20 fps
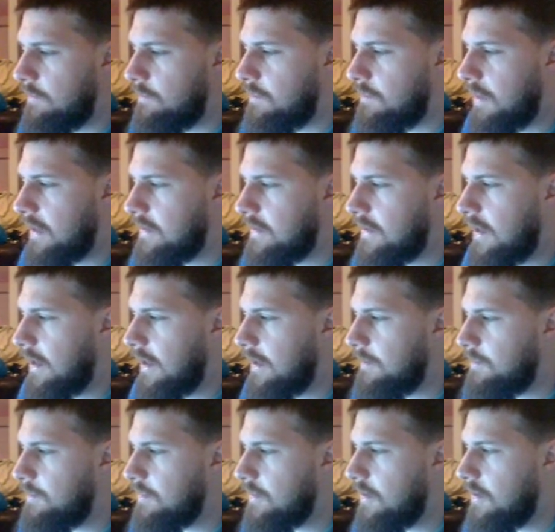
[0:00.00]
by
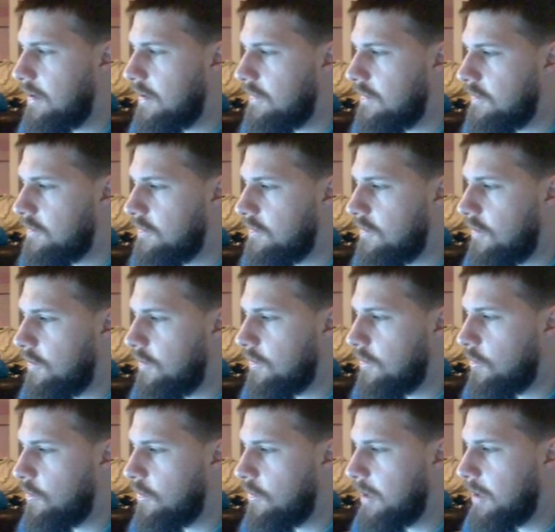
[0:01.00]
type, there's no
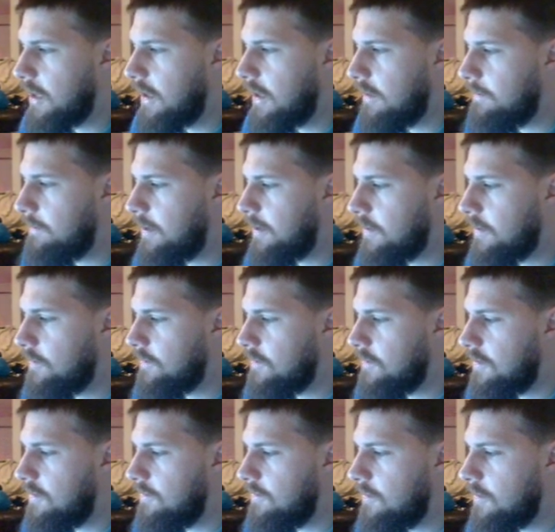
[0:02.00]
quarterback, halfback,
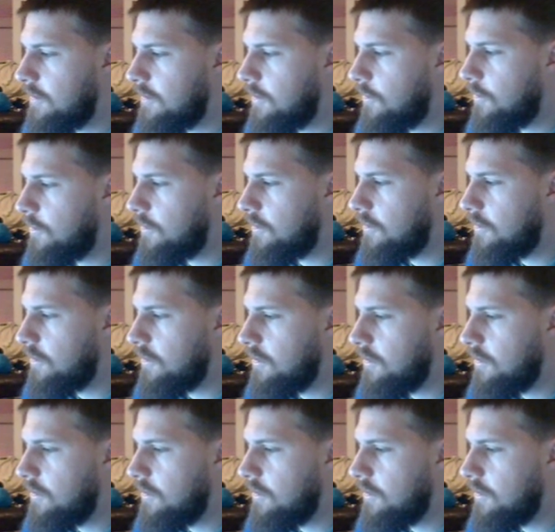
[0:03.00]
receiver, corner,